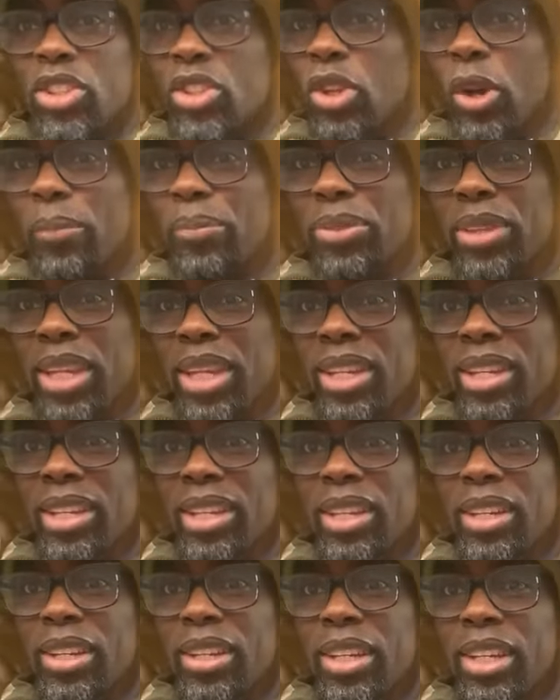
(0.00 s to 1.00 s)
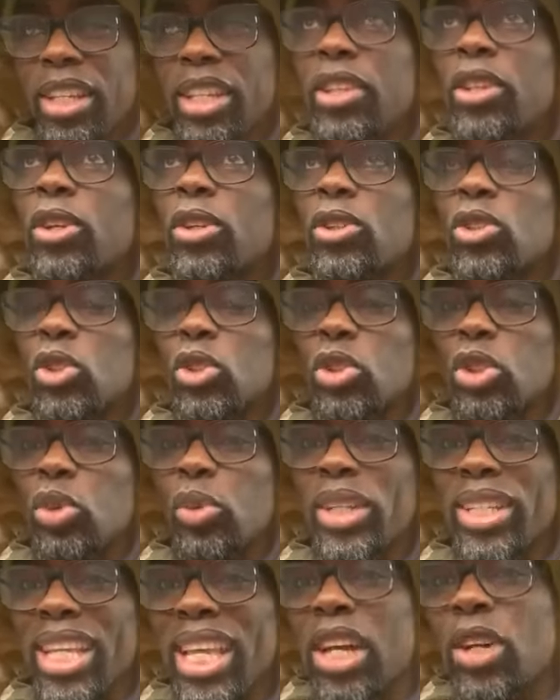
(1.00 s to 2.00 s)
something, you know, to
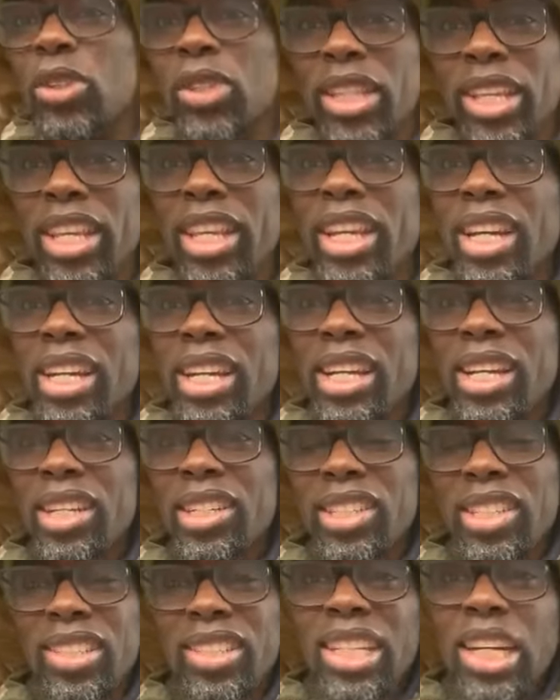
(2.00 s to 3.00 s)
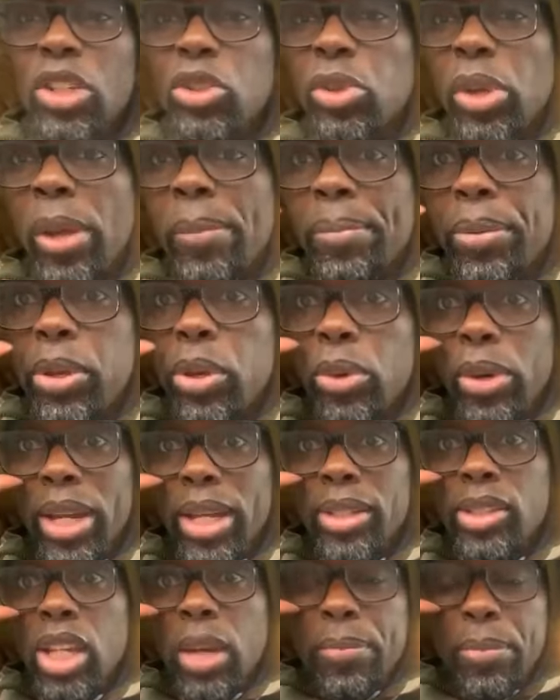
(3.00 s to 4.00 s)
do with healthcare, she's now doing
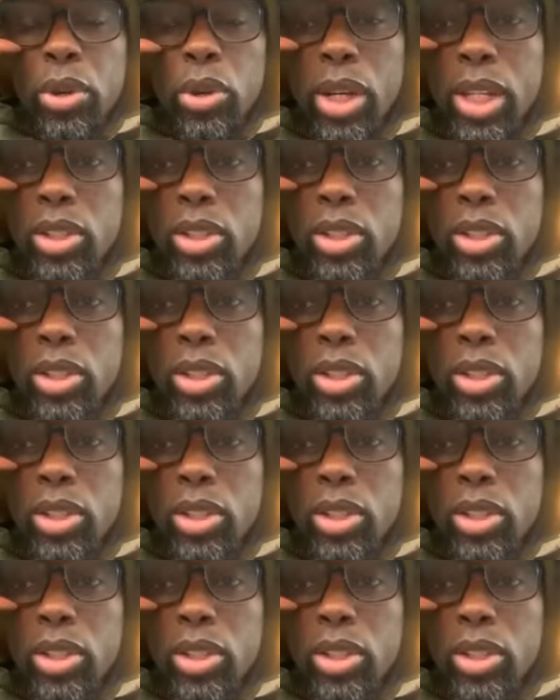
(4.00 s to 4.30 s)
POS. She